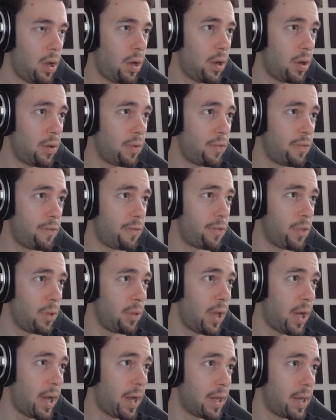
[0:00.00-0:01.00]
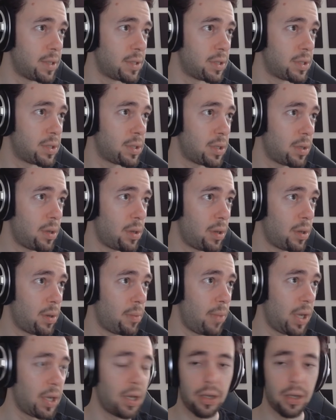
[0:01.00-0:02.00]
of the lines
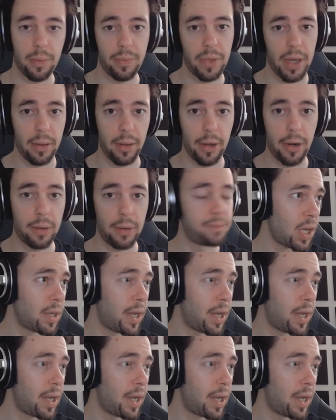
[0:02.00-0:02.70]
making up that letter.